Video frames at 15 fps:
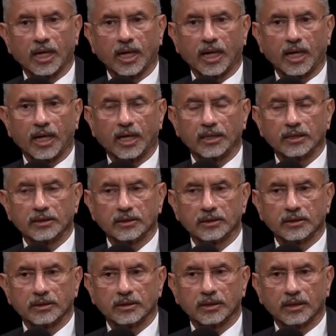and
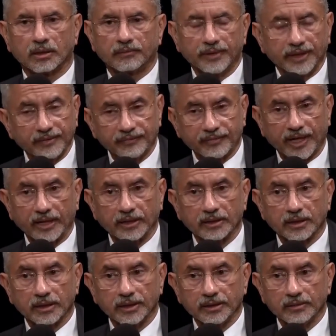very
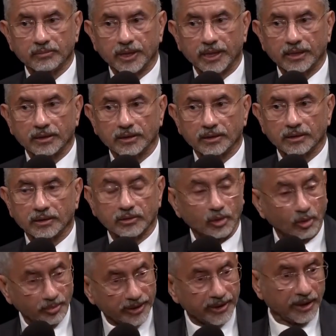frankly, when
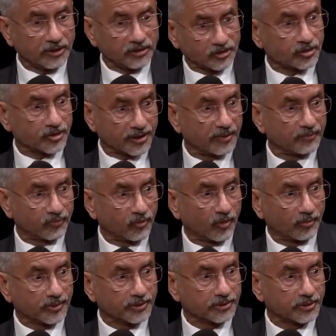nobody else came
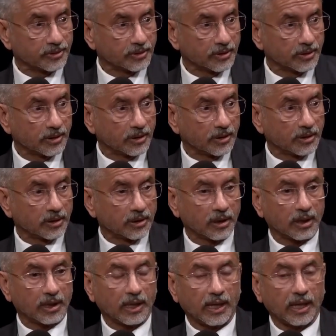forward.
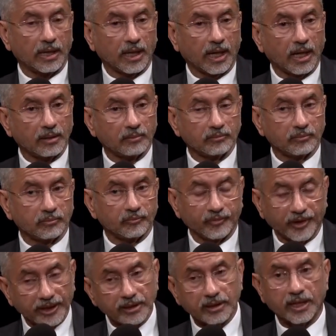And I'm
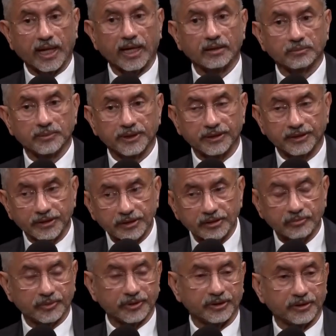very glad we did
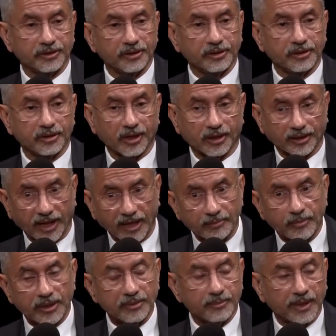it. We did it in a
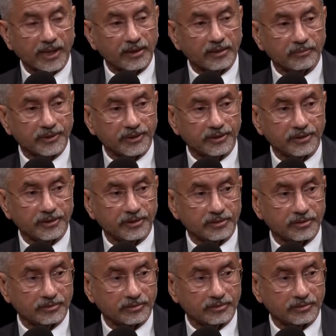timely manner. We did it